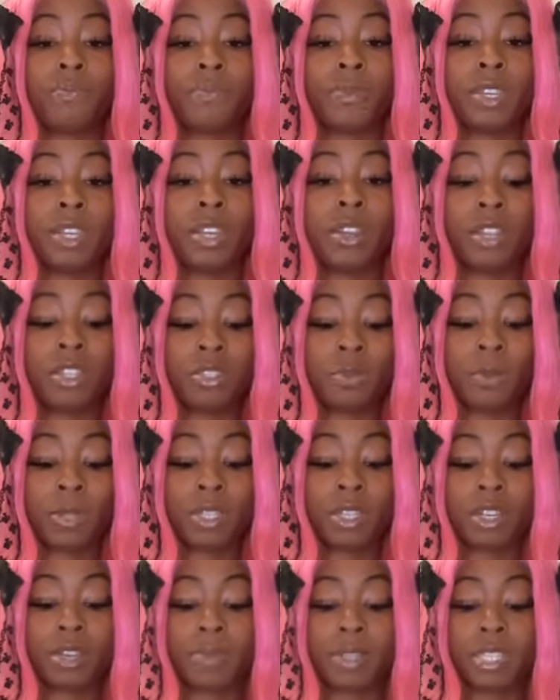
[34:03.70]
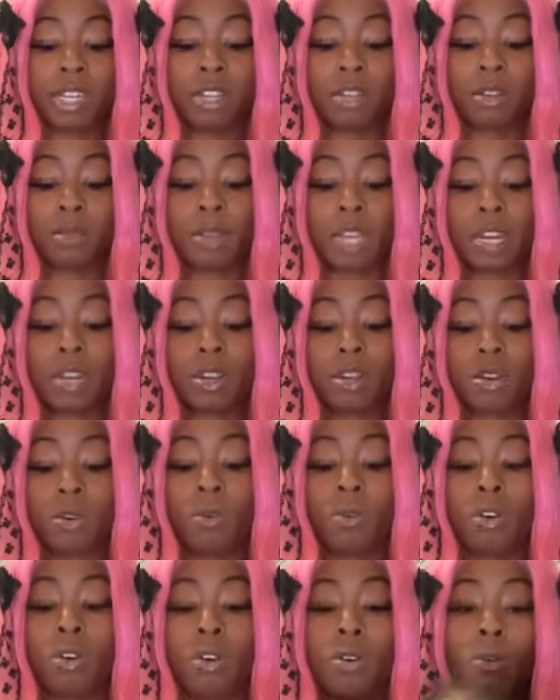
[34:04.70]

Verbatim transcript: and their intuition could have been telling them like, no, no,